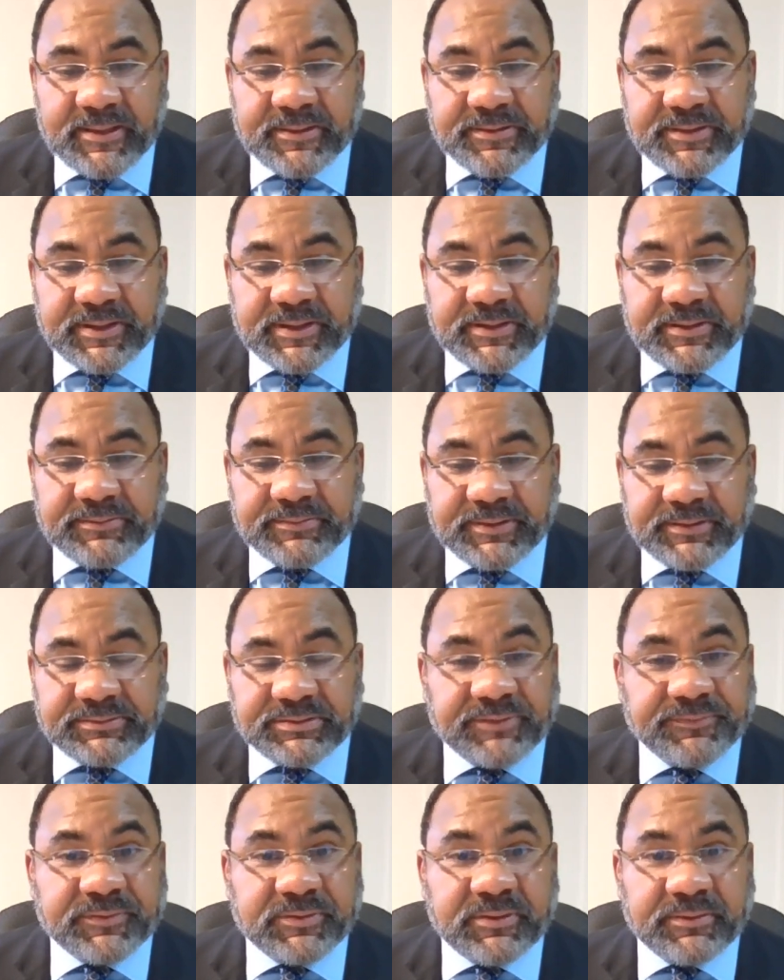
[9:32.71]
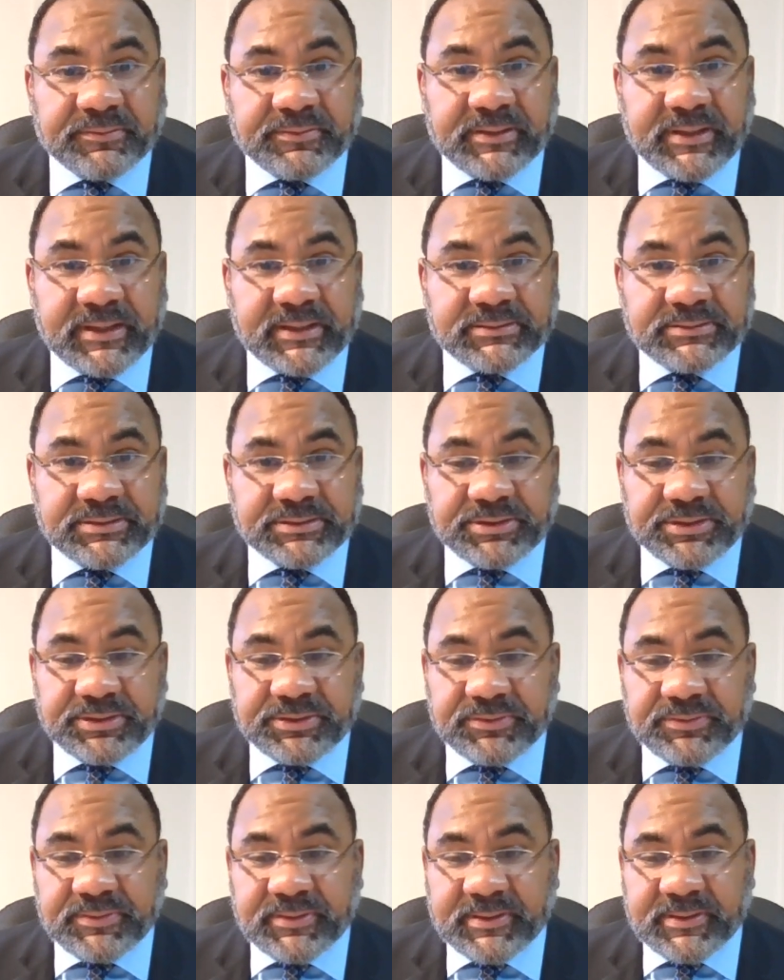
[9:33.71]
They're difficult things to
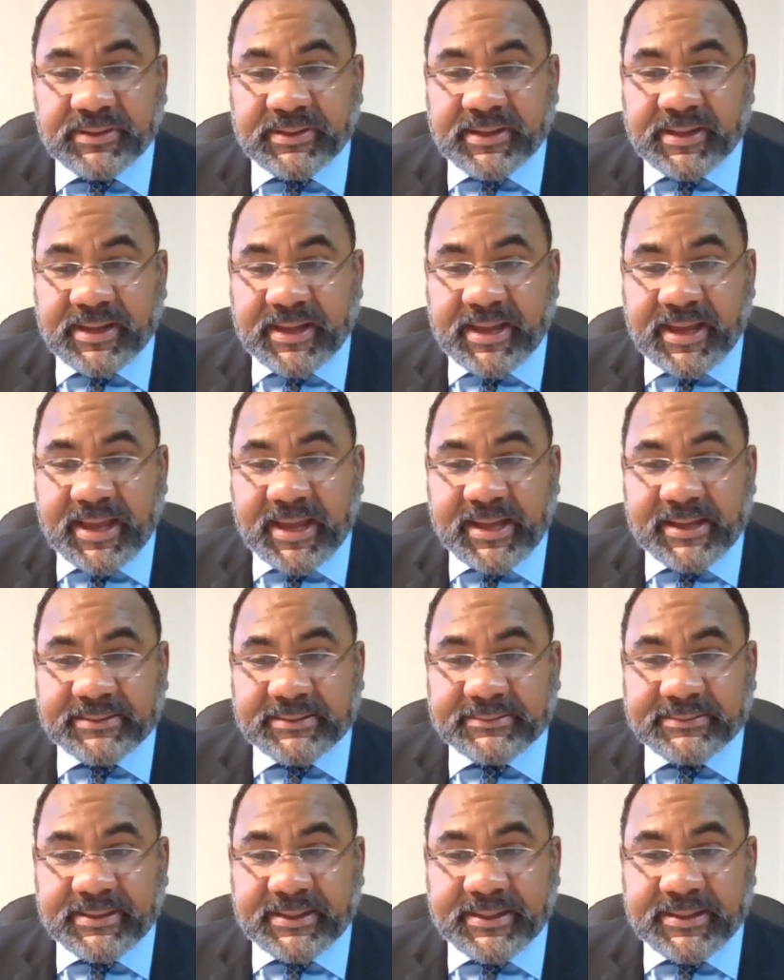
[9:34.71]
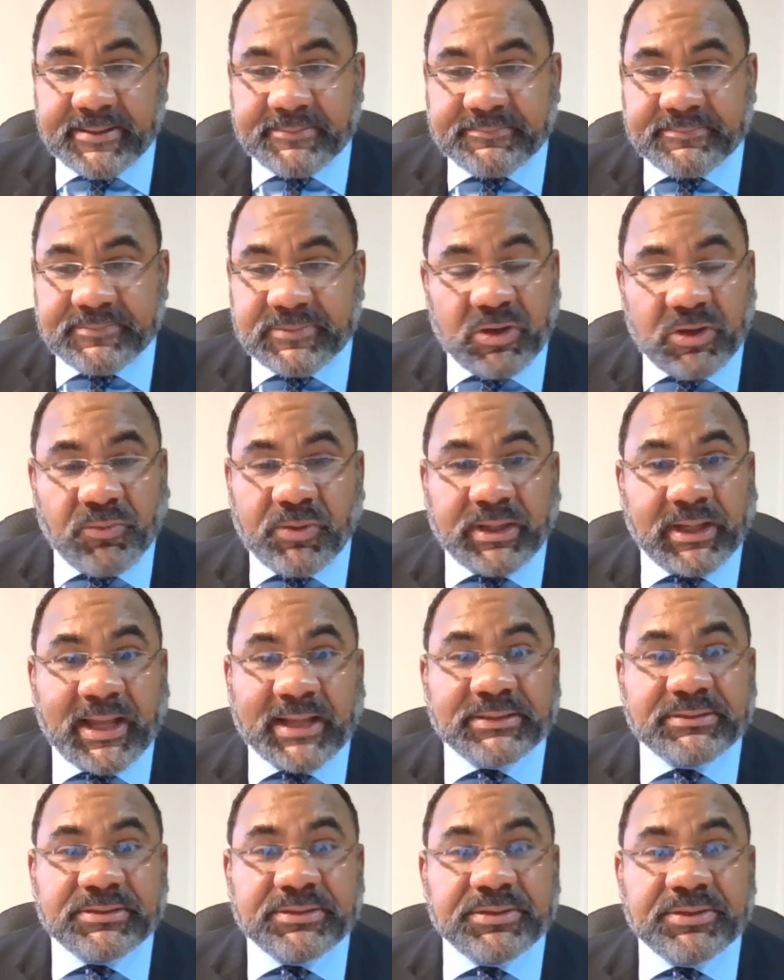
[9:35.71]
do, and no one
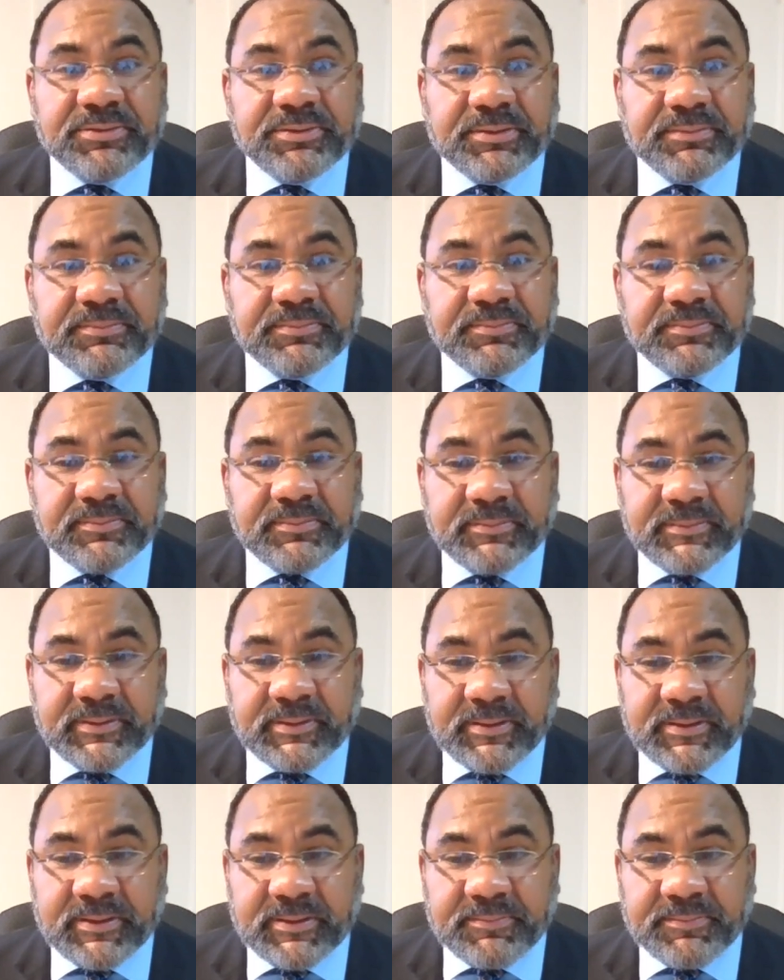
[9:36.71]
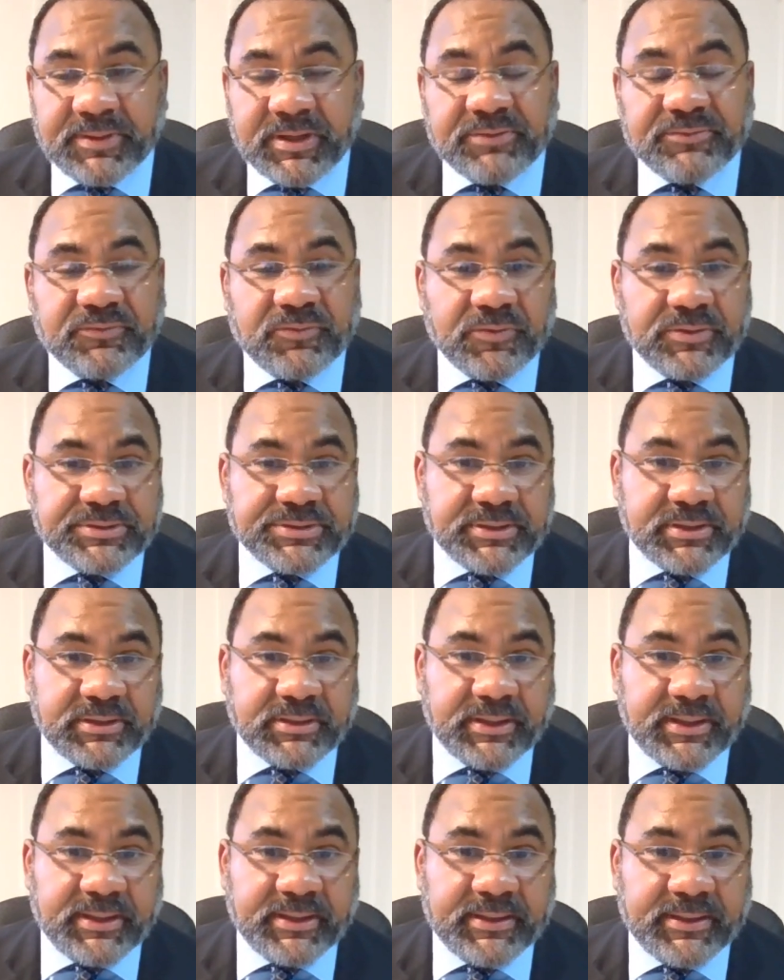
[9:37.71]
likes to do them. But
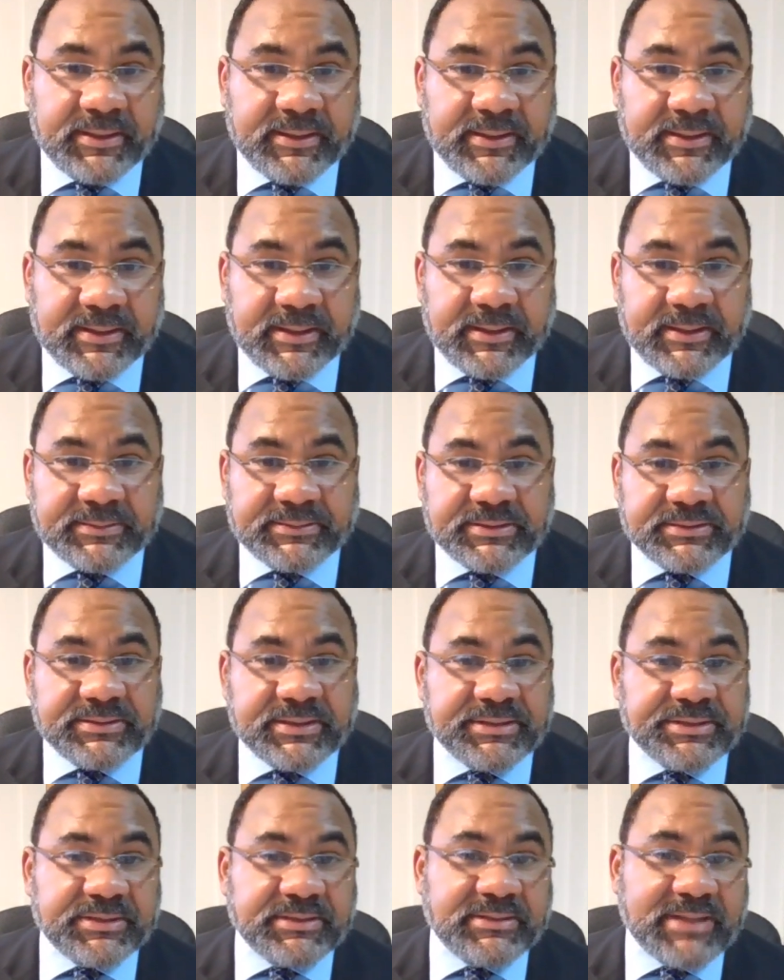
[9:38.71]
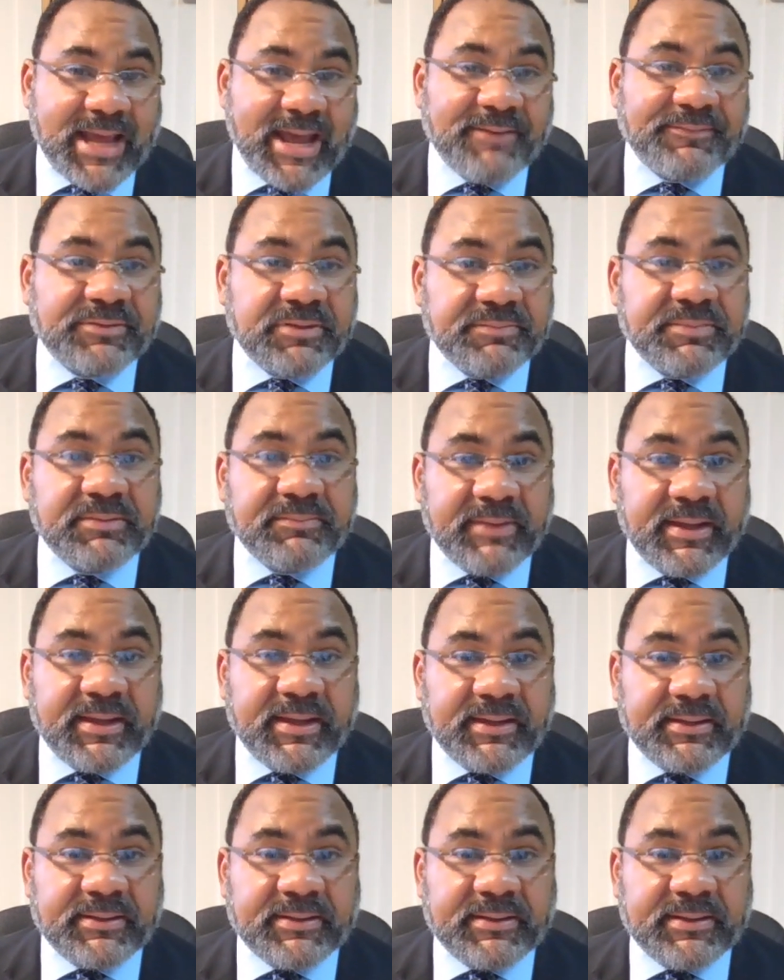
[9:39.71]
unfortunately, decisions have to be
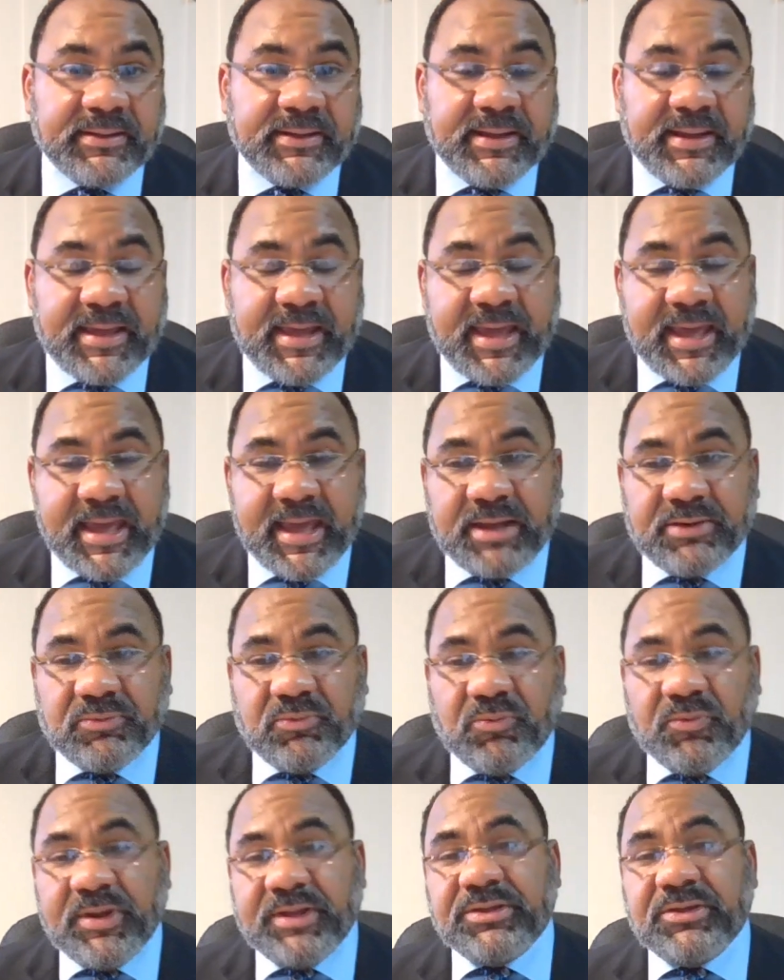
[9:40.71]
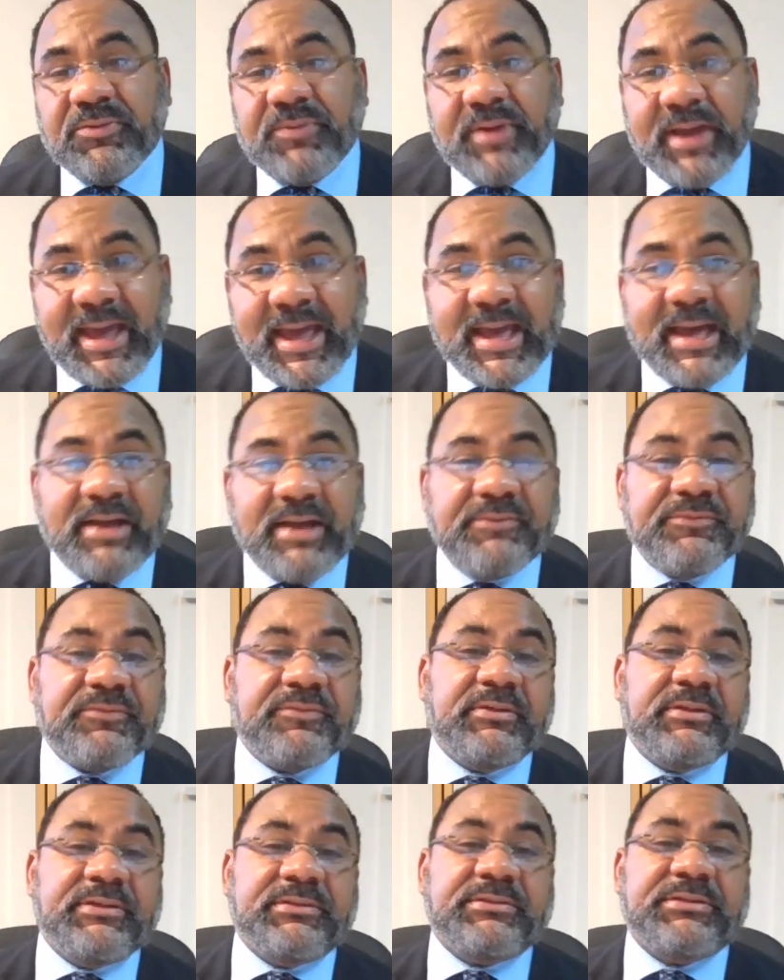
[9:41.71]
made. And when you have
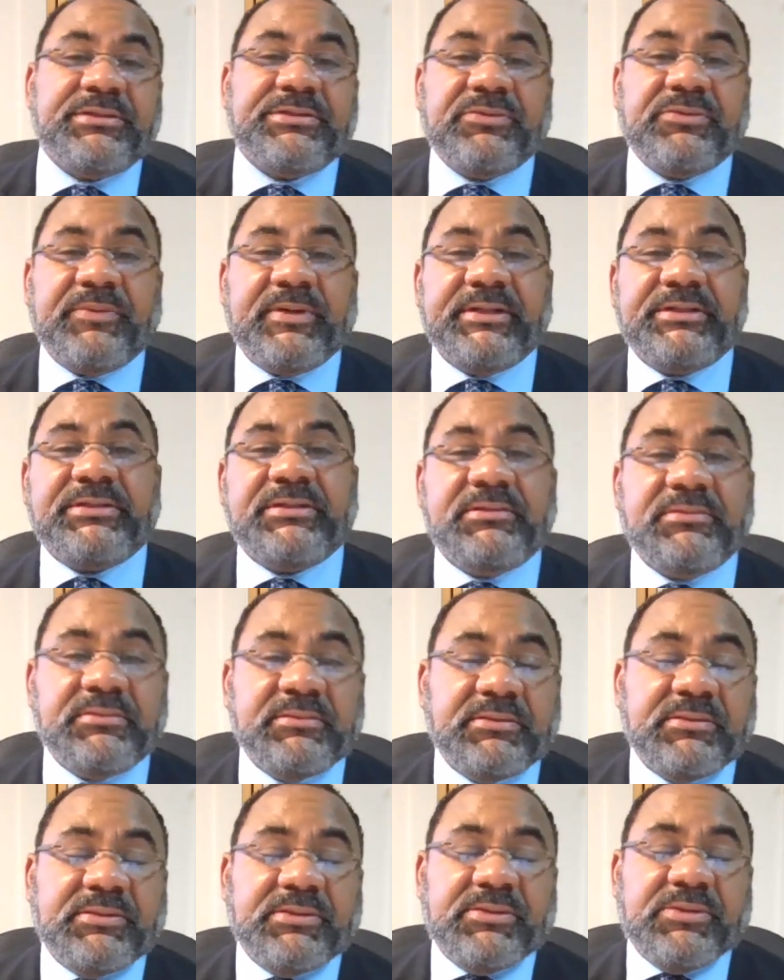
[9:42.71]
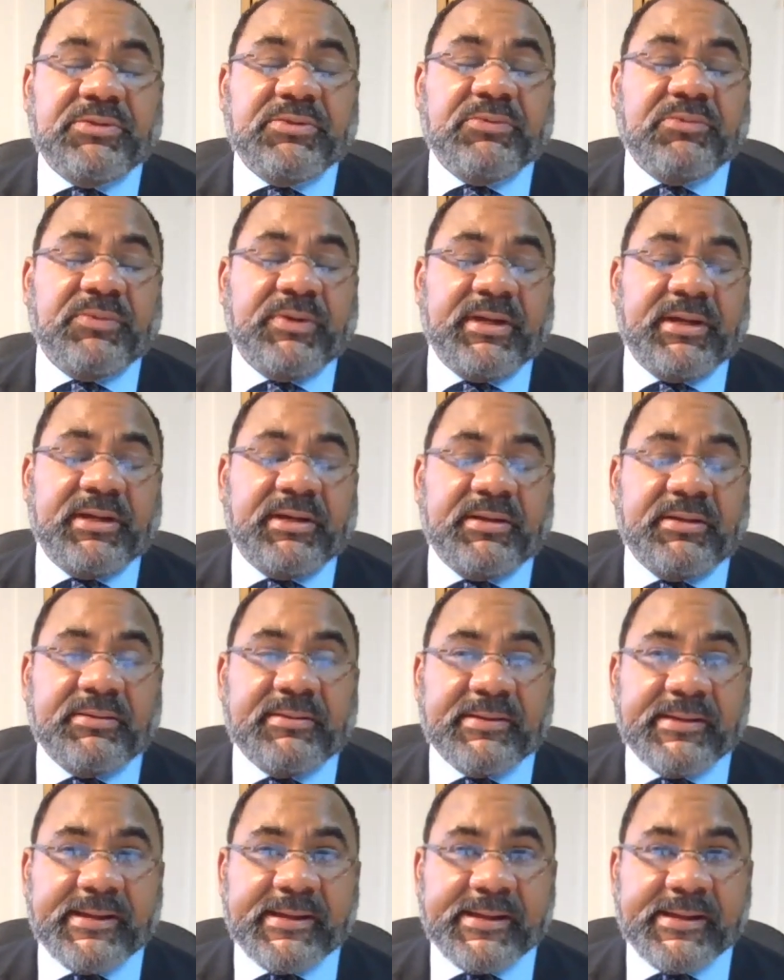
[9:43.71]
a situation where